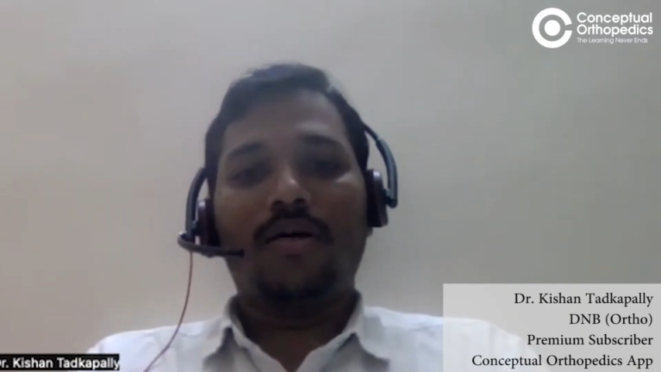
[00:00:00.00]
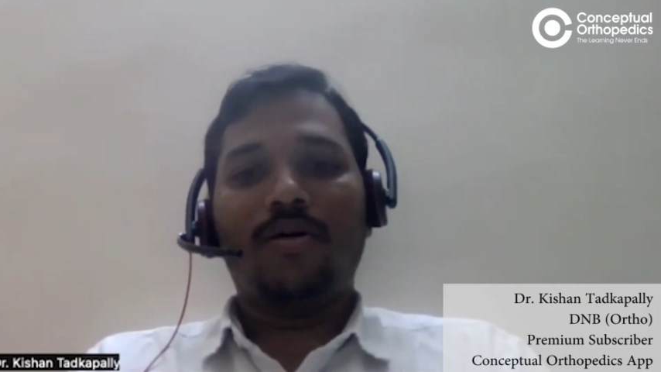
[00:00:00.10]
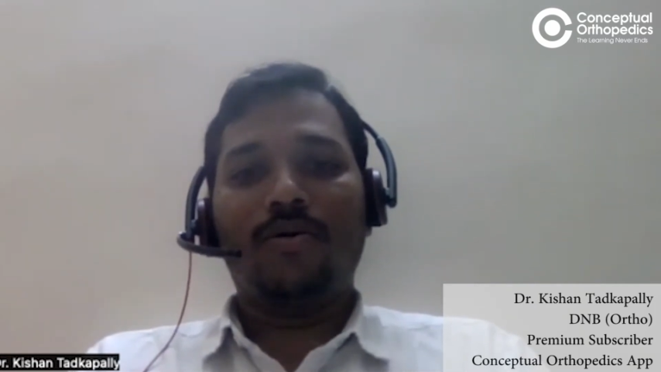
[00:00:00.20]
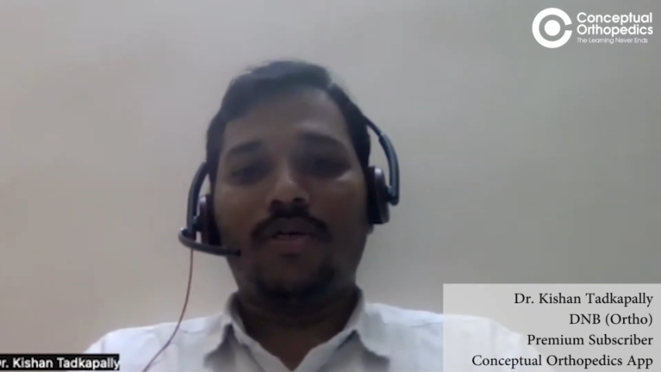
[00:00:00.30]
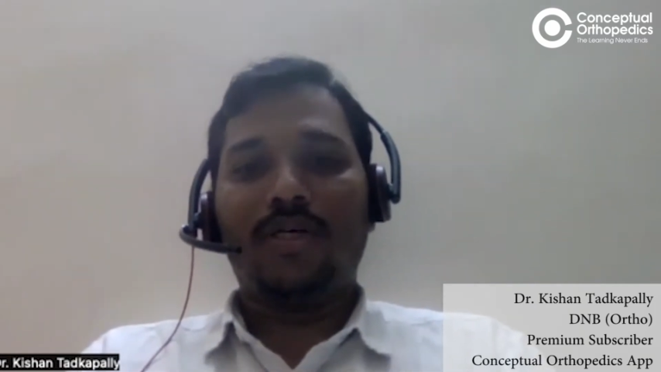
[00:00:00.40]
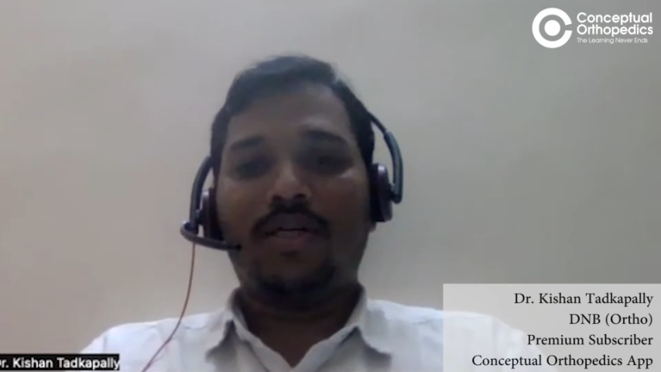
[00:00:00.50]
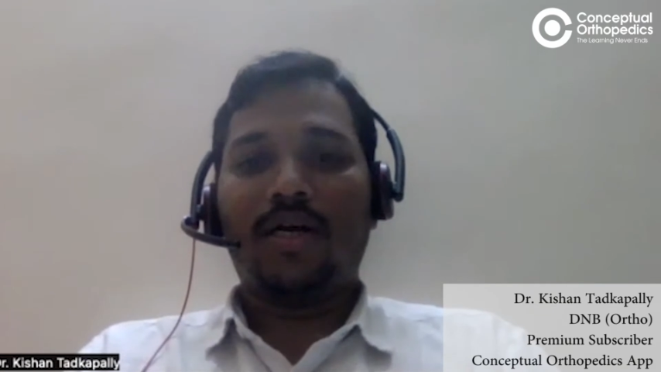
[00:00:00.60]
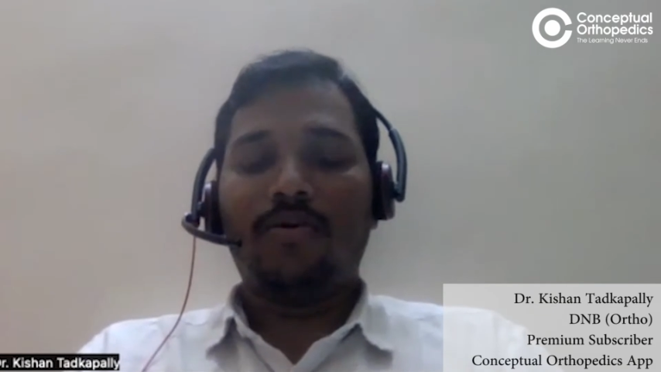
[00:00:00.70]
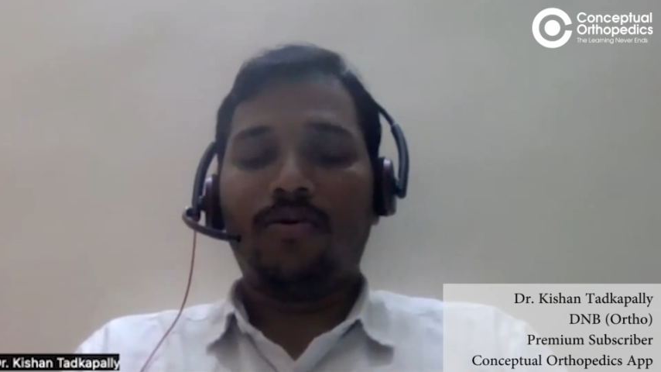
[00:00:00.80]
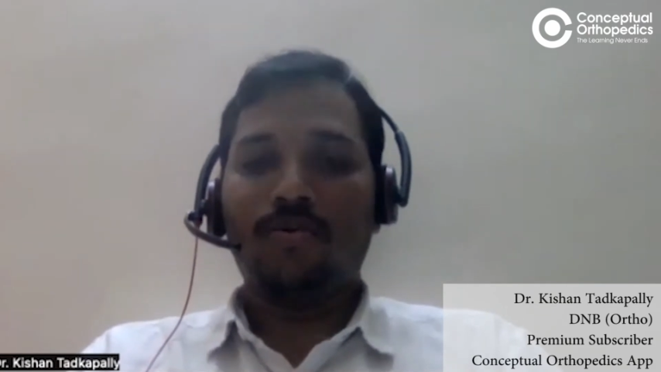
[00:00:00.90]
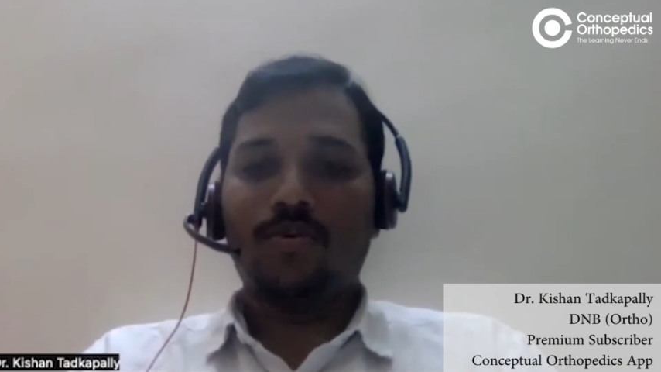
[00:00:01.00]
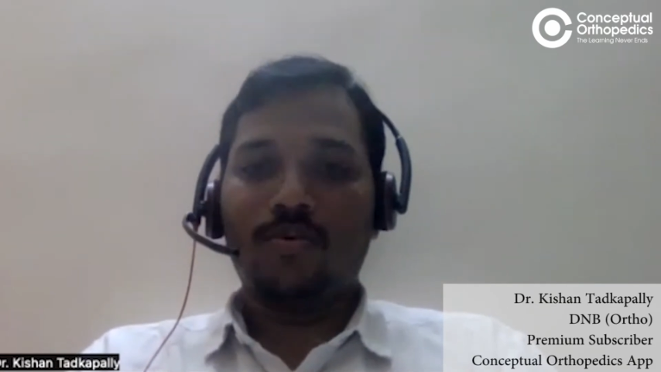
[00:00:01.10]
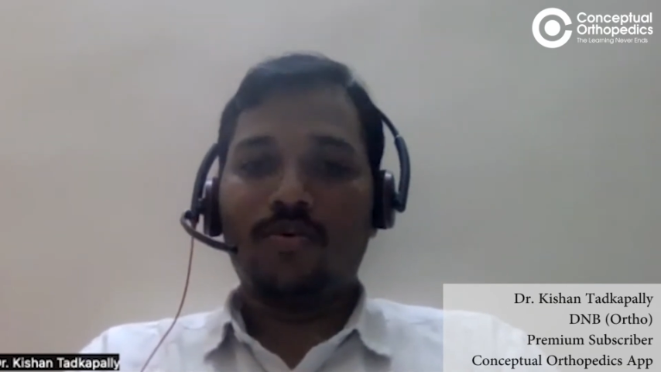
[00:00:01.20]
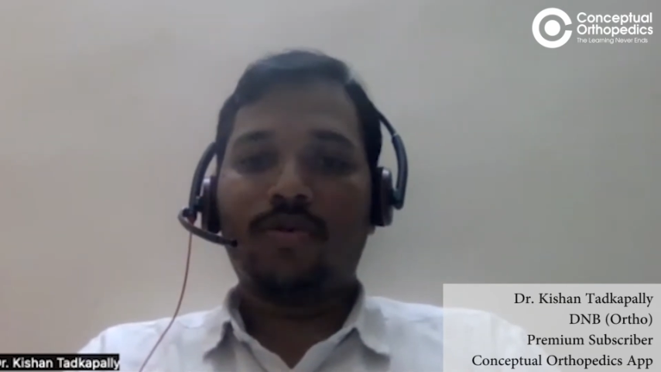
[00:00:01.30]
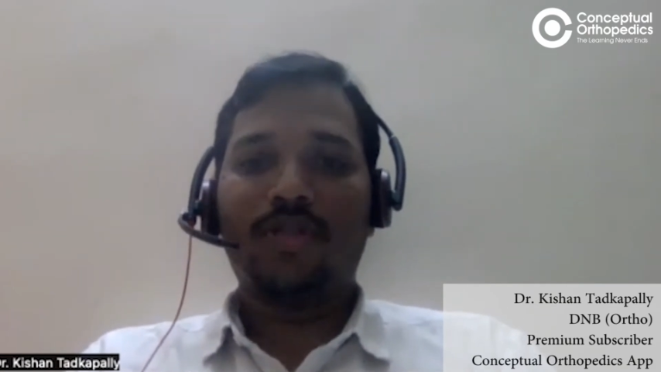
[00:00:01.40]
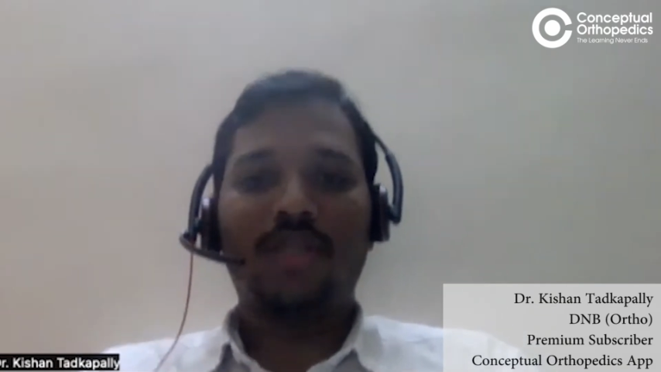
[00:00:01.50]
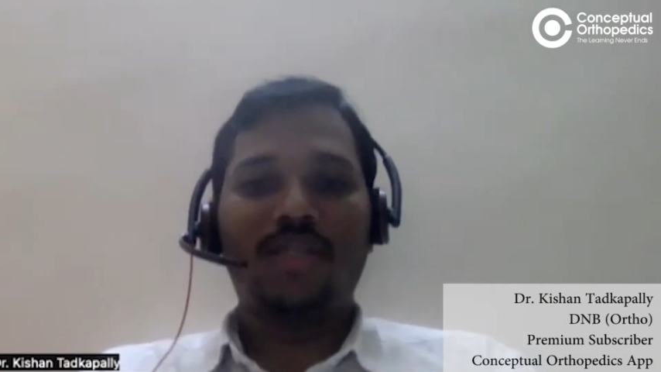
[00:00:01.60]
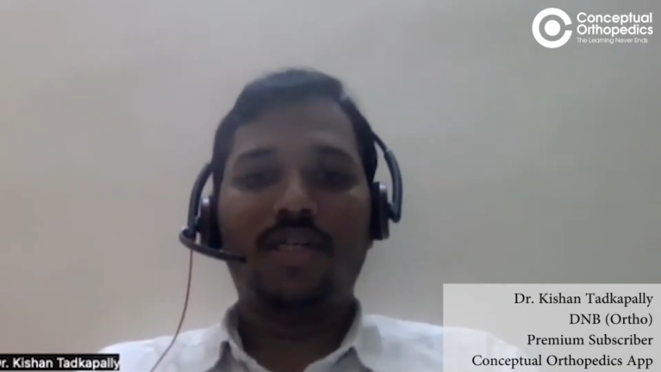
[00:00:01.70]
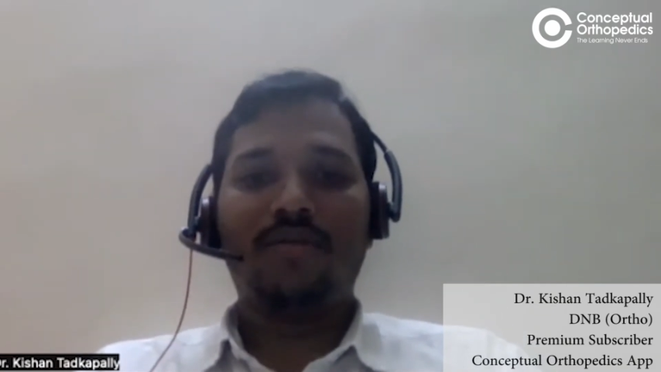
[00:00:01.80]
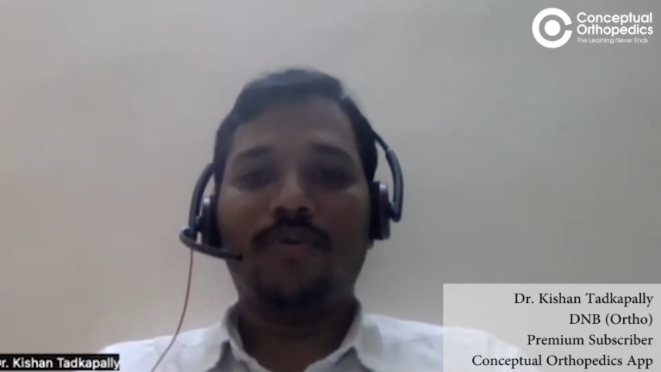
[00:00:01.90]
You just have to see these